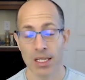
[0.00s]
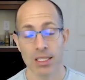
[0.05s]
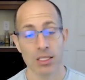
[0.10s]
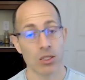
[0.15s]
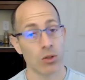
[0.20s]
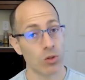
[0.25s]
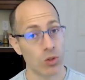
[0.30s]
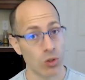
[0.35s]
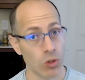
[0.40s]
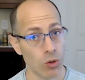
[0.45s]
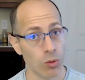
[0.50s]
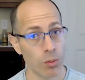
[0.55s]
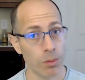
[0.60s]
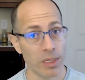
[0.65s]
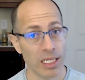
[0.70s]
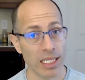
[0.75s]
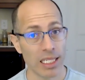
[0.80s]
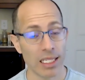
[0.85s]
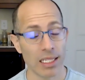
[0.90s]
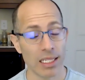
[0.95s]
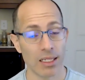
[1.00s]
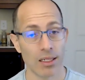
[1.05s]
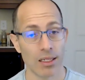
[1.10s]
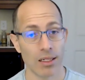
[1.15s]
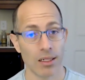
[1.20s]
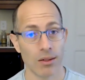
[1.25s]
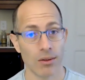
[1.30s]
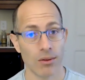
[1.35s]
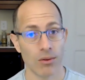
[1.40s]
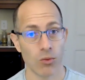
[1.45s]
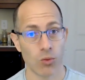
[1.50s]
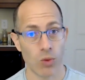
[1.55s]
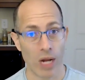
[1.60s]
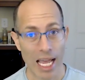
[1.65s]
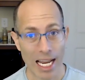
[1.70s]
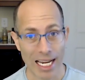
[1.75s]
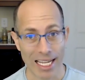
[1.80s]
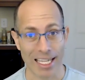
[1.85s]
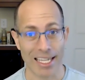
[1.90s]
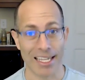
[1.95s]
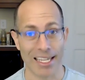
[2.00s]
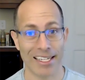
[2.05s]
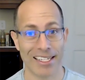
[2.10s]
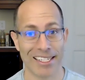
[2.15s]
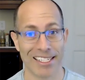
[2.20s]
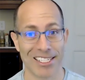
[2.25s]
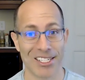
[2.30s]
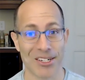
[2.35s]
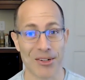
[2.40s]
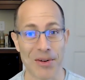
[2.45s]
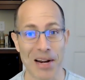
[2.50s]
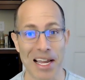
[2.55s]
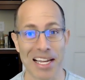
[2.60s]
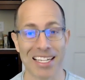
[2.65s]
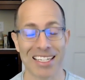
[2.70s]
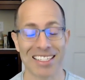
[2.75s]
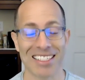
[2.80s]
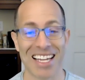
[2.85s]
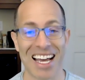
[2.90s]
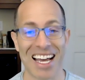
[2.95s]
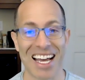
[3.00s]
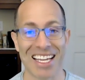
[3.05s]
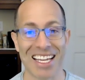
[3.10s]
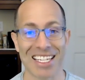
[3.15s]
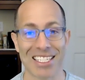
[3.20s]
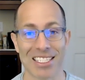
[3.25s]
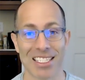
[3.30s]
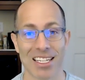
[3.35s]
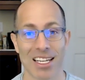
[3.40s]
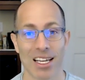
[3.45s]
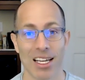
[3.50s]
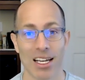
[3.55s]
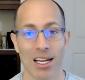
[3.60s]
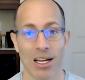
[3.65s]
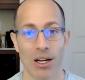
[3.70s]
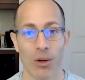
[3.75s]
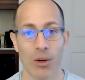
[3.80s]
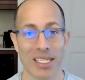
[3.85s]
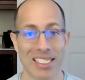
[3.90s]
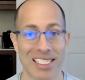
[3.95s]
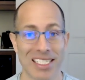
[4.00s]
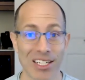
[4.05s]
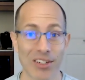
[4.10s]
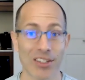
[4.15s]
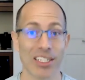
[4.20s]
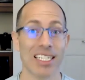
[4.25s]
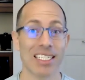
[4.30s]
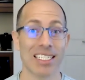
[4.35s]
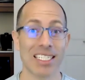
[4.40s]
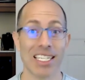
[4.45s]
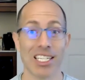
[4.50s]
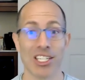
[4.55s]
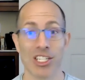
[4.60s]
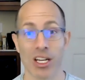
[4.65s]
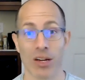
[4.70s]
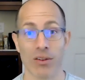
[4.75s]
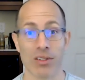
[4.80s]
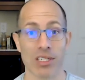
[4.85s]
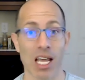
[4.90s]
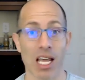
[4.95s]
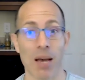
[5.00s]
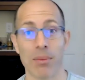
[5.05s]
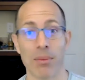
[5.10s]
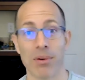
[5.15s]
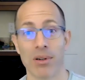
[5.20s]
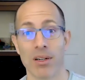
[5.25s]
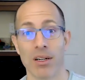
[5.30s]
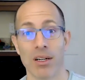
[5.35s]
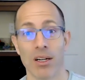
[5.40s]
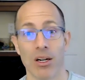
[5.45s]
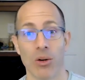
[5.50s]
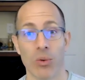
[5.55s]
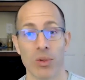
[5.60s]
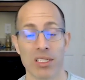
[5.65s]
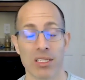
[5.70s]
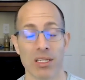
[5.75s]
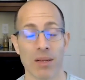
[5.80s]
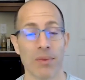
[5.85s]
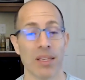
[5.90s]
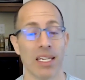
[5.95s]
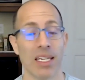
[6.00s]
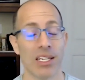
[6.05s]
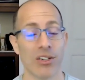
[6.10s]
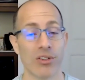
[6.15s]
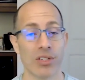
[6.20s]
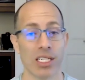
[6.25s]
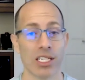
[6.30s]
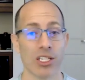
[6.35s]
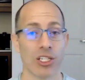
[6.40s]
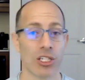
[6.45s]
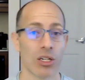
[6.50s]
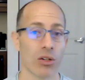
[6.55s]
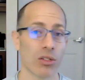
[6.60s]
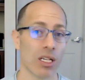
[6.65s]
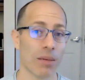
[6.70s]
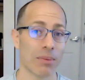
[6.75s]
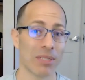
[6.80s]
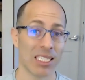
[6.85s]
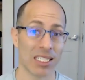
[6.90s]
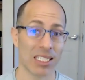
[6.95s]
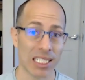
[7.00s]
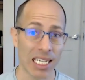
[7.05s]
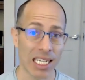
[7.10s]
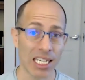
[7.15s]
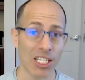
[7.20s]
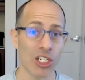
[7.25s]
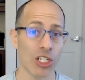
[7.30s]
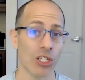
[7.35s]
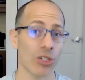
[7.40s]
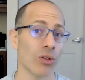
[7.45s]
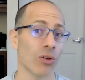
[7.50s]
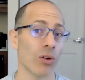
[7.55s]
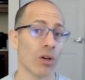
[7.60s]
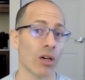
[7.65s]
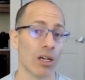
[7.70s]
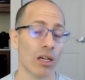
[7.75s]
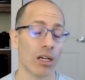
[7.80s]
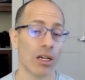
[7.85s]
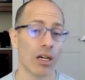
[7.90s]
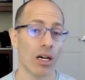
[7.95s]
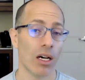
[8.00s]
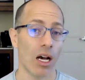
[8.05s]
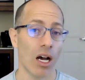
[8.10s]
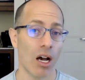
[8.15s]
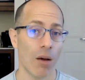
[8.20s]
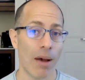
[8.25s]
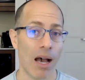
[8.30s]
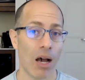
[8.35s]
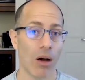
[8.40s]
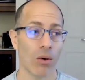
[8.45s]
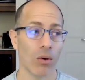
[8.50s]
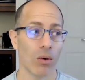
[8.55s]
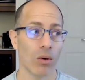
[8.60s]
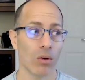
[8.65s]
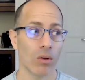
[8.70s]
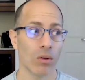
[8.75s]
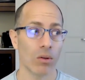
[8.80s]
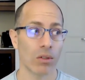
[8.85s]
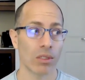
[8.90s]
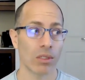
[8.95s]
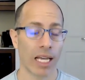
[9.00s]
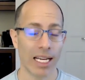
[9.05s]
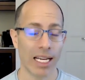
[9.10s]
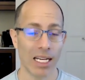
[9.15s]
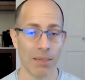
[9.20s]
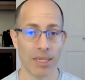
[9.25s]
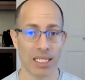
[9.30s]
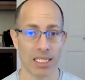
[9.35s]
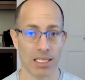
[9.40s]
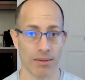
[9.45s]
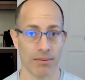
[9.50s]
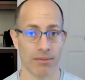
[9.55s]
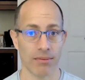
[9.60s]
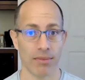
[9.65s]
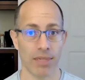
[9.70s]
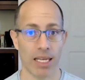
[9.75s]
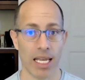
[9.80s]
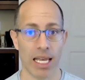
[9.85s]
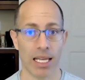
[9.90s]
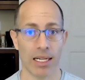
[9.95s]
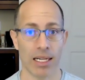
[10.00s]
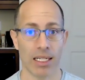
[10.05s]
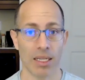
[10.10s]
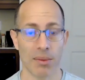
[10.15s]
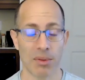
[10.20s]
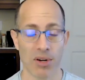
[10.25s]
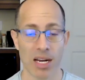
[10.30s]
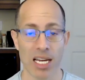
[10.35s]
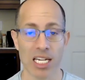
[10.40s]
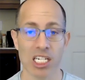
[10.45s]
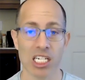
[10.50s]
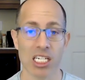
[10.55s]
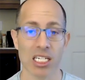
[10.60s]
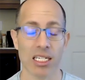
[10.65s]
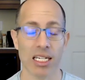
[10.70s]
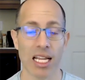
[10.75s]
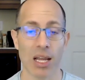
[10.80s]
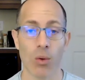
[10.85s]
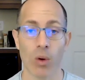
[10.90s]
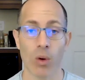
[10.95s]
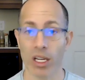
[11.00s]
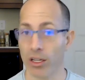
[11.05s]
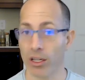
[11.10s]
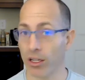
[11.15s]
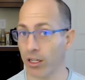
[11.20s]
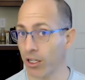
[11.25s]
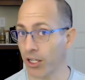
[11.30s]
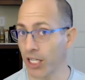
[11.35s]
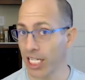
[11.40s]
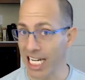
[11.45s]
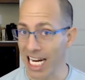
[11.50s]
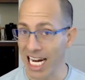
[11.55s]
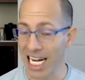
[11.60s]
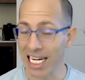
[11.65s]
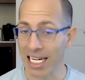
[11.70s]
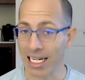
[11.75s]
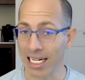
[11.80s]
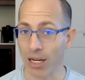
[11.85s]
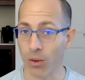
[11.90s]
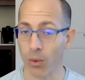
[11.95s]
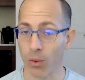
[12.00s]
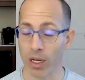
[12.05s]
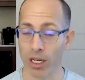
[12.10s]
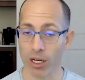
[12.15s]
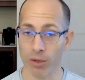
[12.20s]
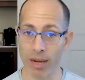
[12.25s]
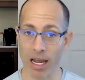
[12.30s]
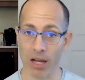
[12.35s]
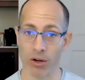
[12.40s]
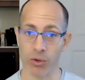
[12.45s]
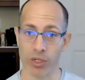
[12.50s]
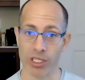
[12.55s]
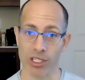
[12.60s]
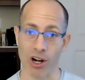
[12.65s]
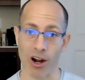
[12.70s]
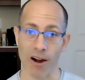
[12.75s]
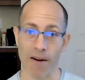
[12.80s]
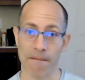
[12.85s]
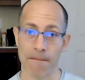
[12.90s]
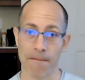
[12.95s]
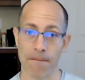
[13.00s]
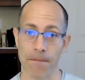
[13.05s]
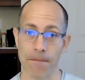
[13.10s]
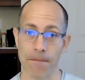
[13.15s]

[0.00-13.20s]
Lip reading: So do be ready to recognize when synchronicity shows up, when something interesting shows up to teach you about dynamism and liberation and what you're creating and what your boundaries are.